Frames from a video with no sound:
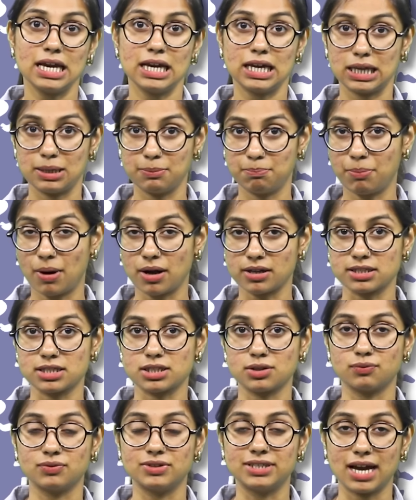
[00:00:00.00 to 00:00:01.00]
in
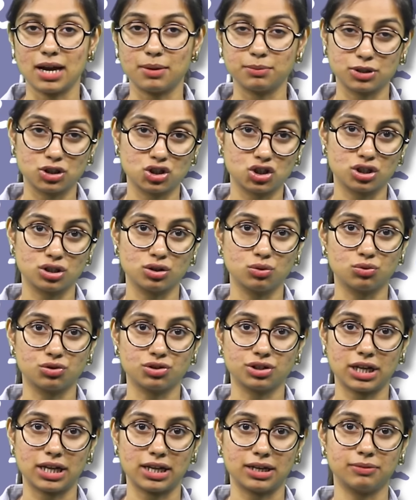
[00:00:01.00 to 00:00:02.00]
parts of damaged
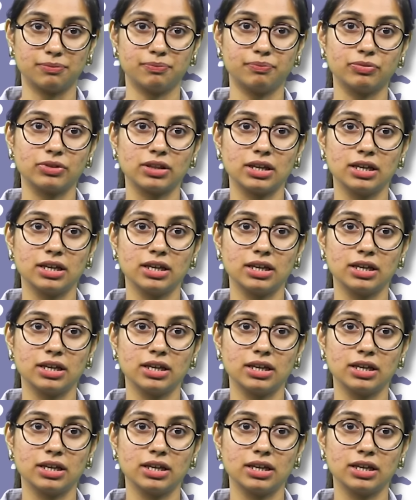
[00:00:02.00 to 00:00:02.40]
Ukraine.